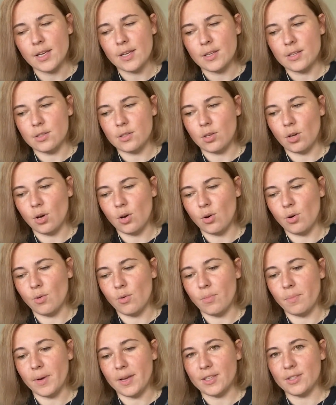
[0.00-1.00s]
So
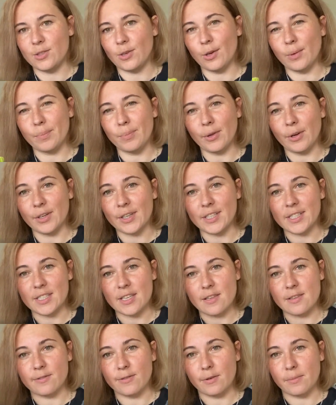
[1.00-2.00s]
my sock blockers
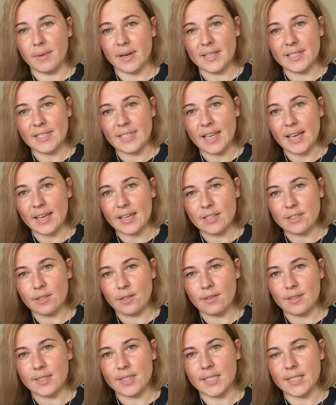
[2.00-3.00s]
is for my size, so
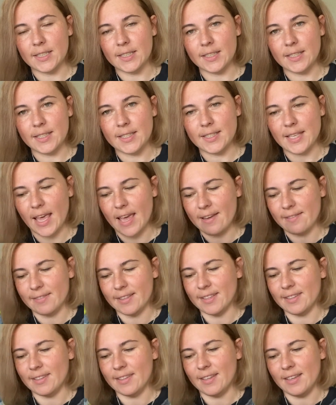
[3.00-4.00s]
it's
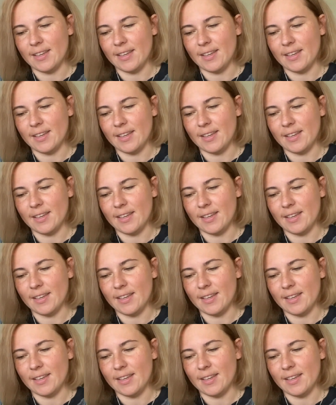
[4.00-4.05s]
37.